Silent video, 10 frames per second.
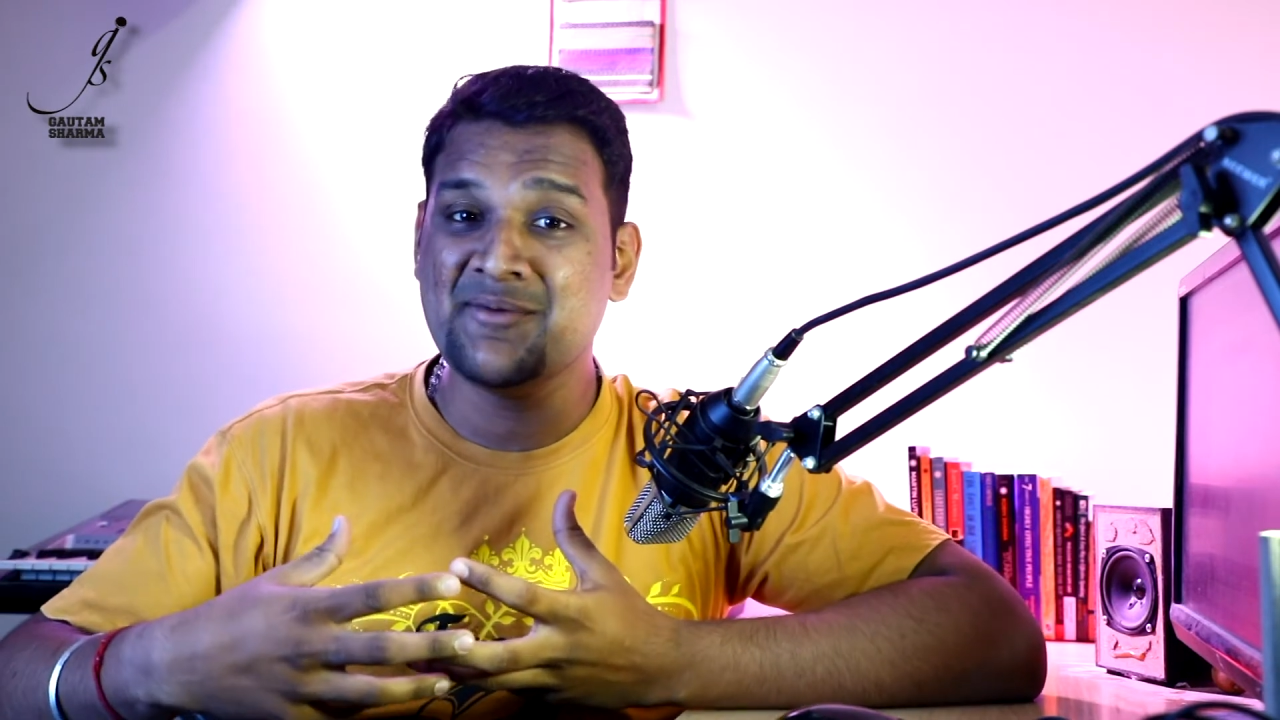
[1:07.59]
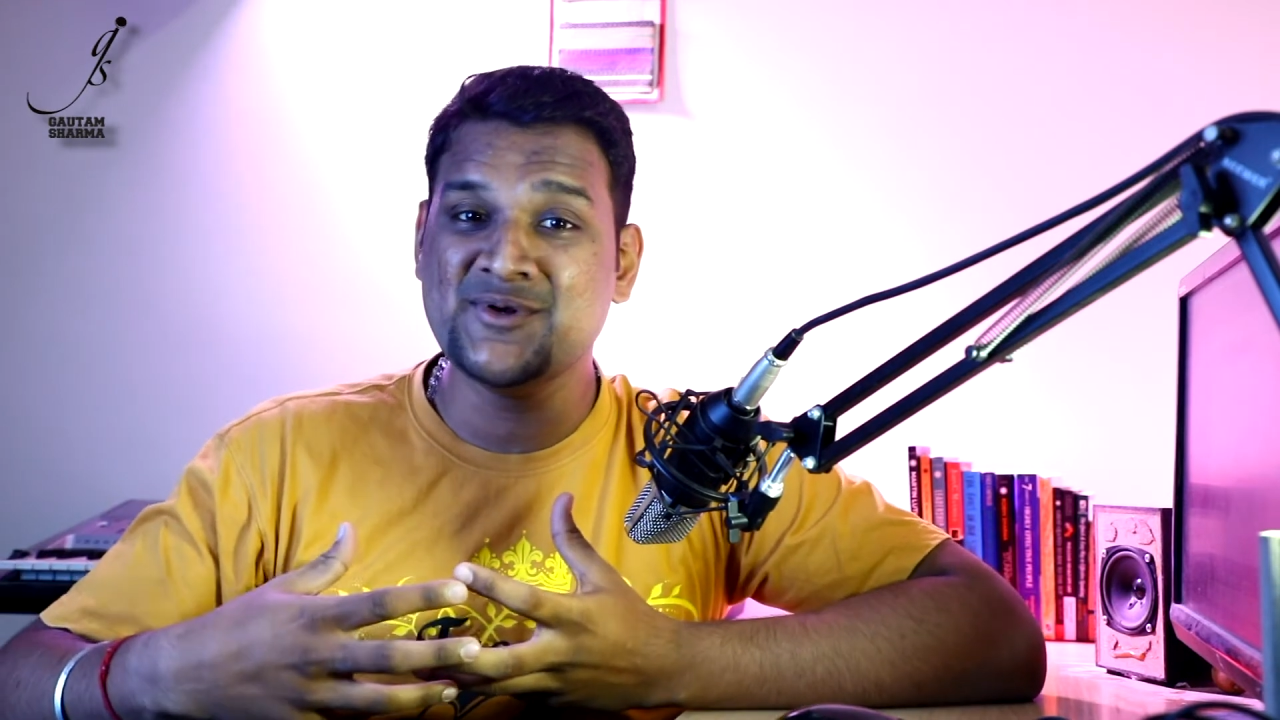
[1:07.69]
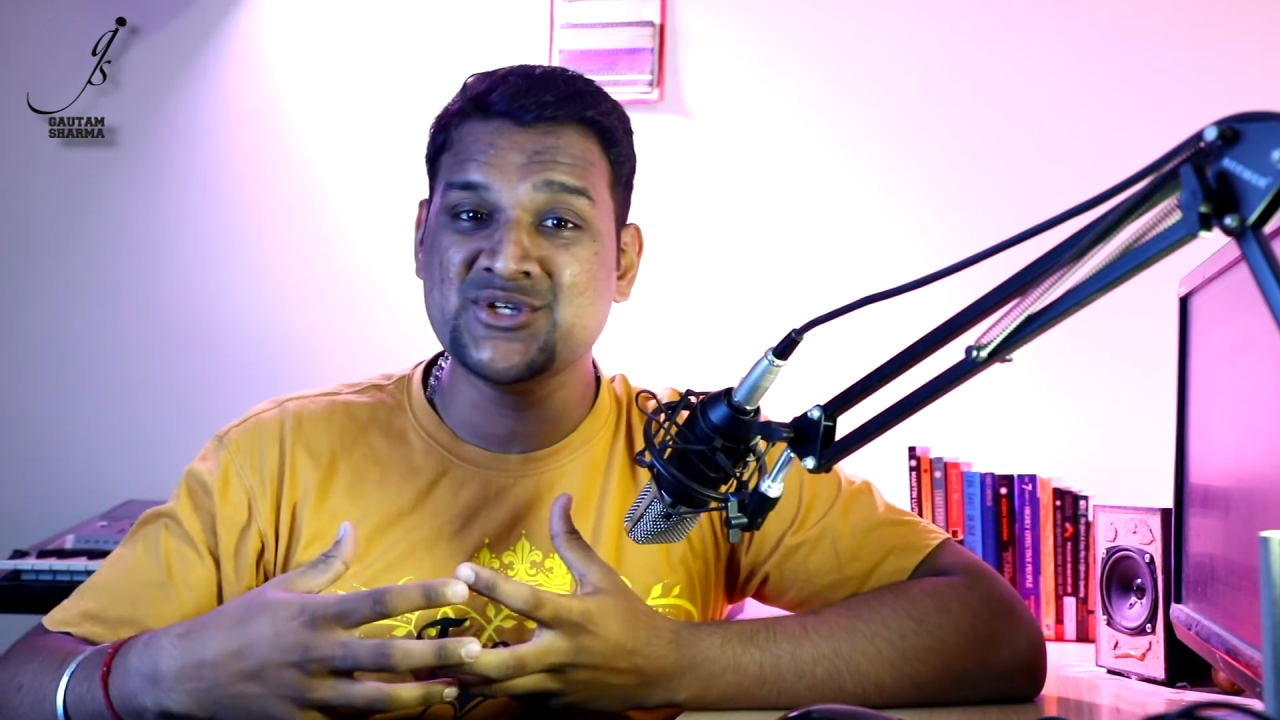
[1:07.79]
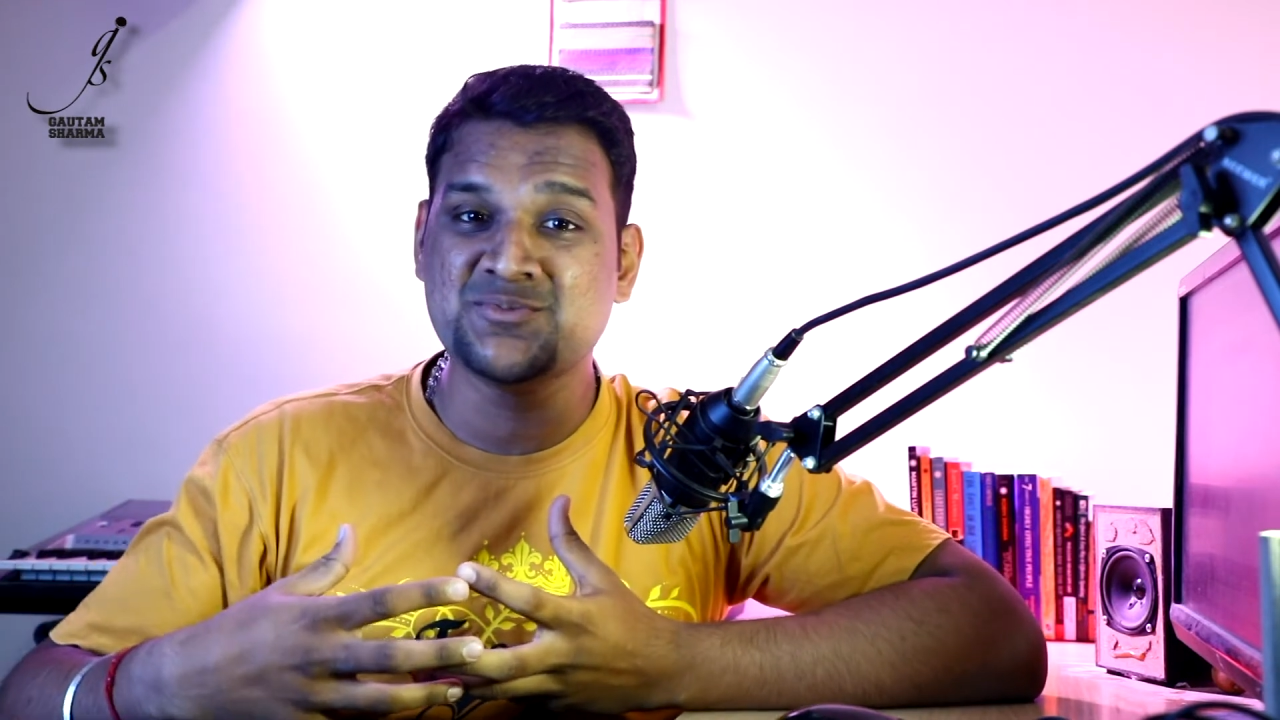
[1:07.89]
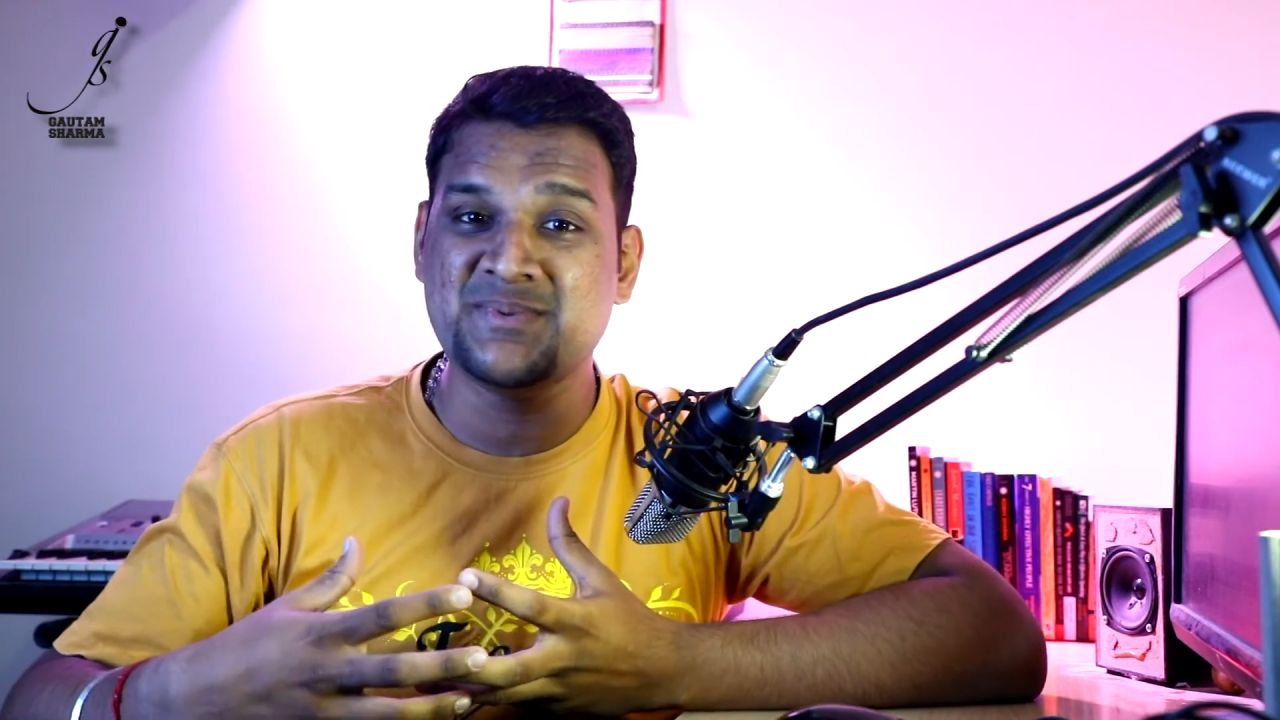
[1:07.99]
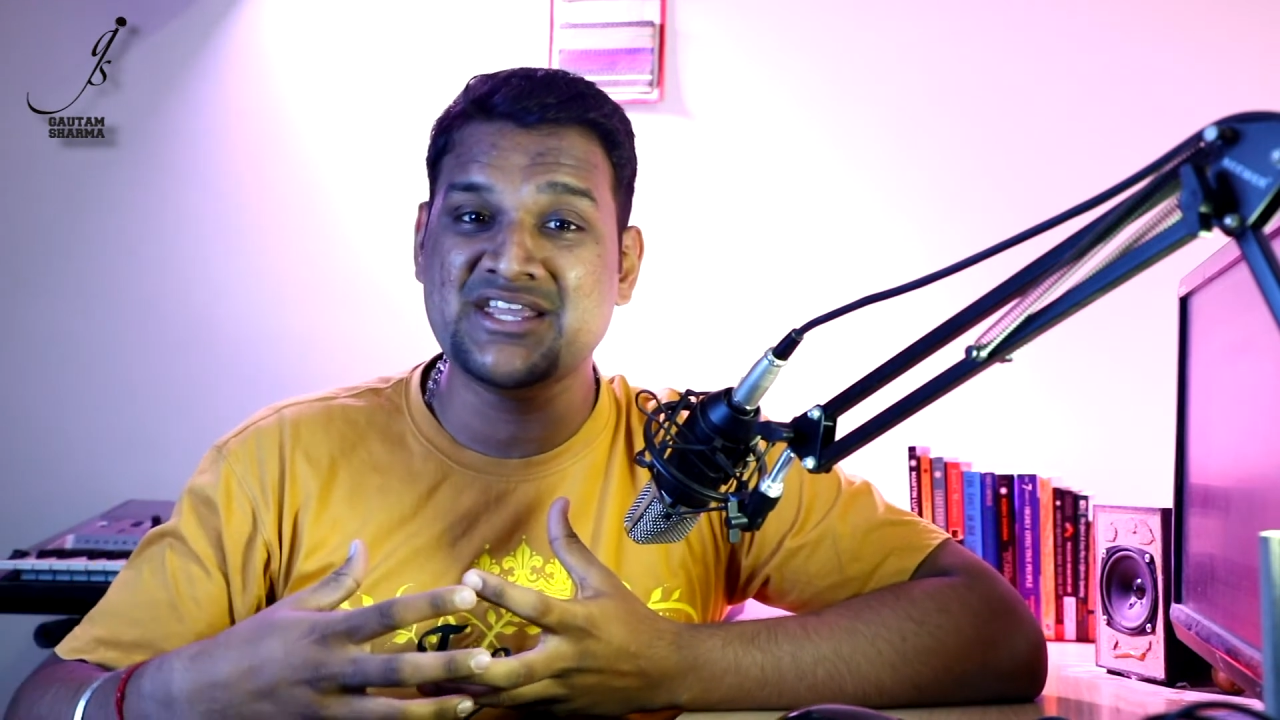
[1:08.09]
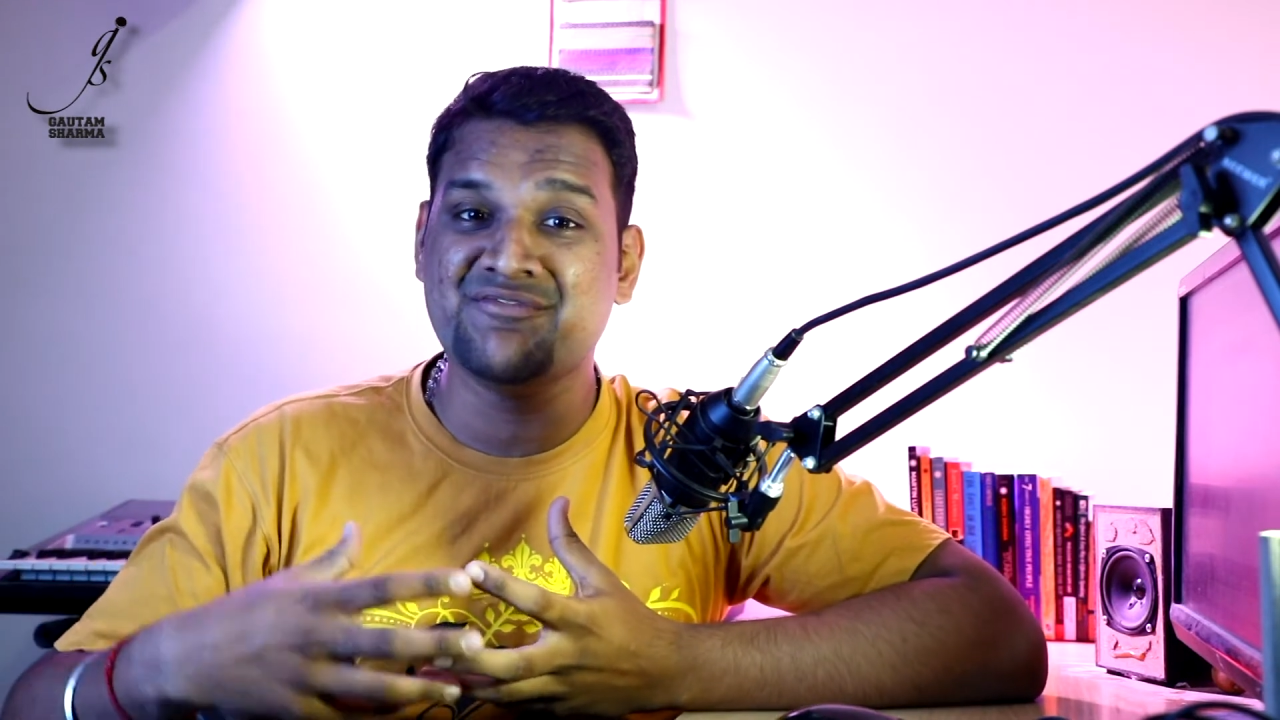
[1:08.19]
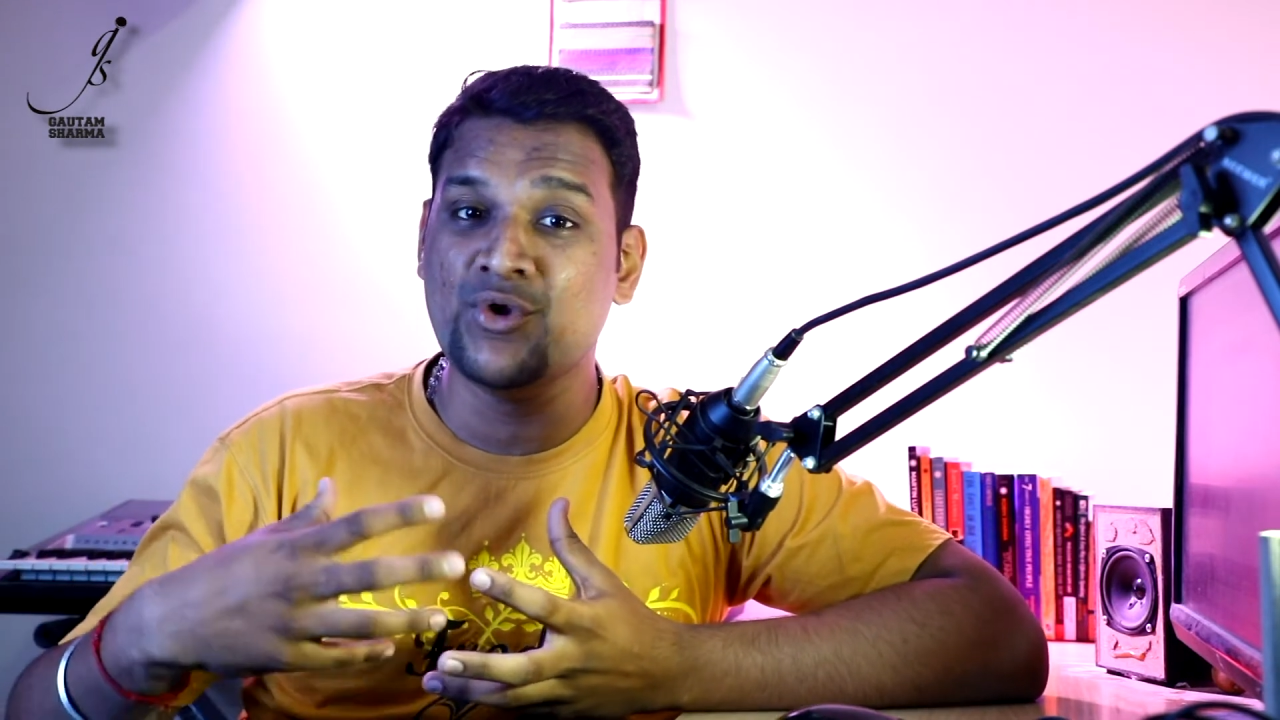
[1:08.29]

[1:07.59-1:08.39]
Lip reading: able to speak